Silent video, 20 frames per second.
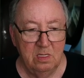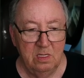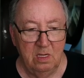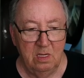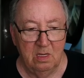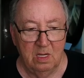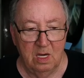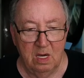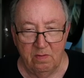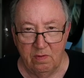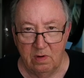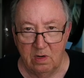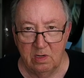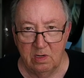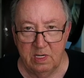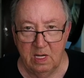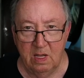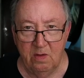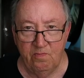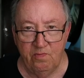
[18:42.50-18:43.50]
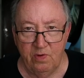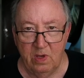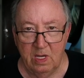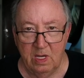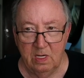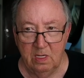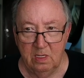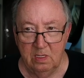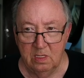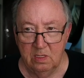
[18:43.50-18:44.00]
you're going to have a hard time
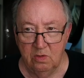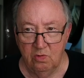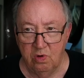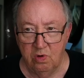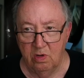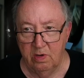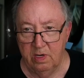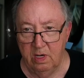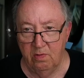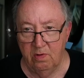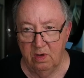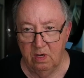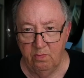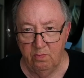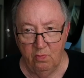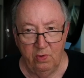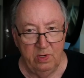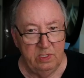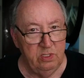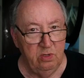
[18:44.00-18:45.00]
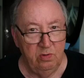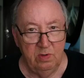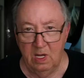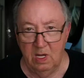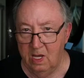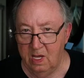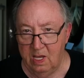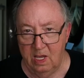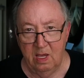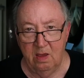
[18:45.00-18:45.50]
finding good quality red. Meat. We do
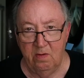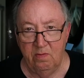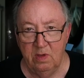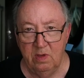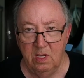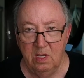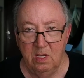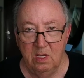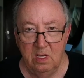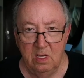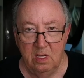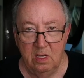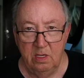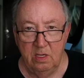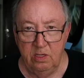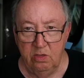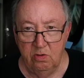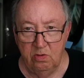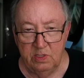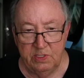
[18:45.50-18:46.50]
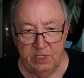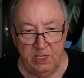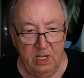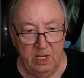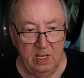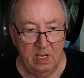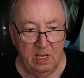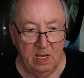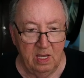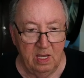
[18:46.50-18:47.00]
not have a
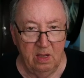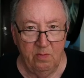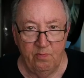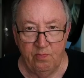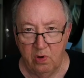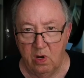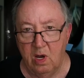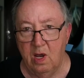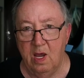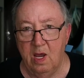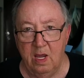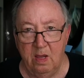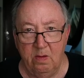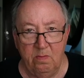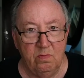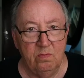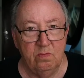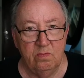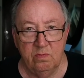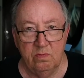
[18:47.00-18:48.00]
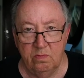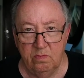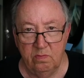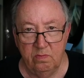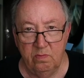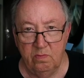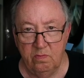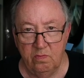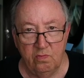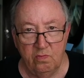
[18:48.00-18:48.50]
USDA prime
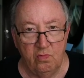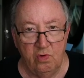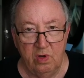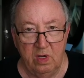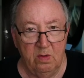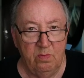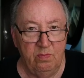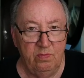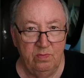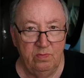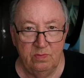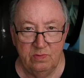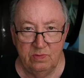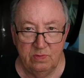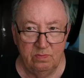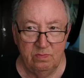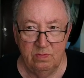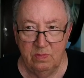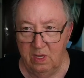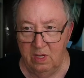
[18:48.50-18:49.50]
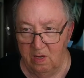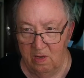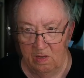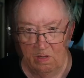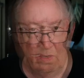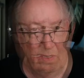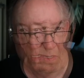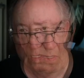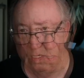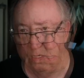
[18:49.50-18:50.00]
rib
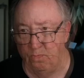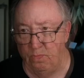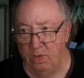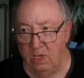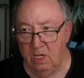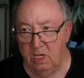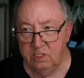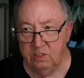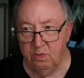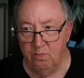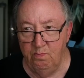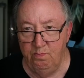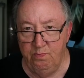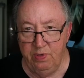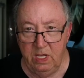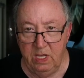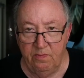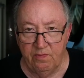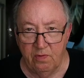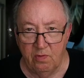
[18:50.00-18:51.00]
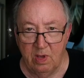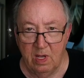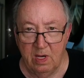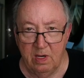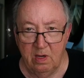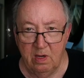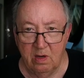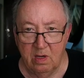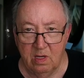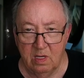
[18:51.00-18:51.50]
here the best beef
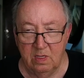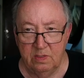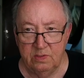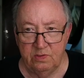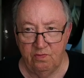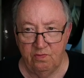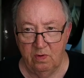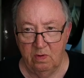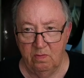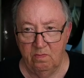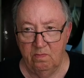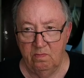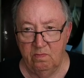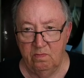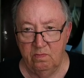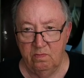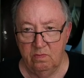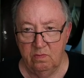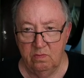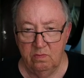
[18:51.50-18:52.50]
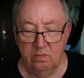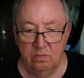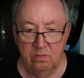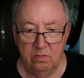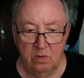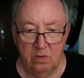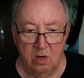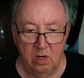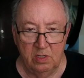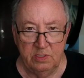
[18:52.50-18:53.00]
around here comes from
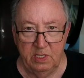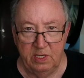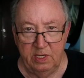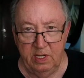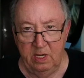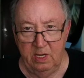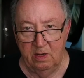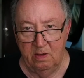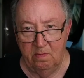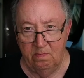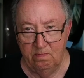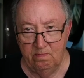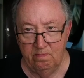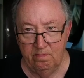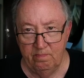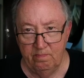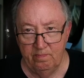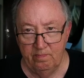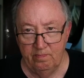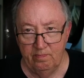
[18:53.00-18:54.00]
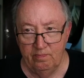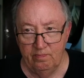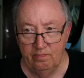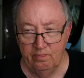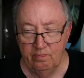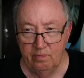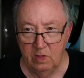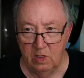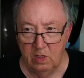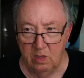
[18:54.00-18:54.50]
Argentina.
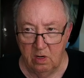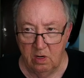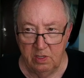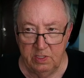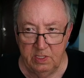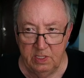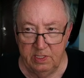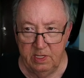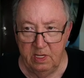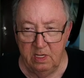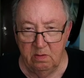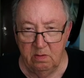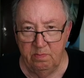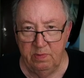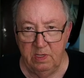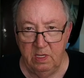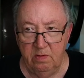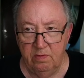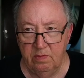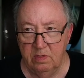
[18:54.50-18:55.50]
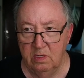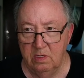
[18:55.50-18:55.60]
Argentinian beef.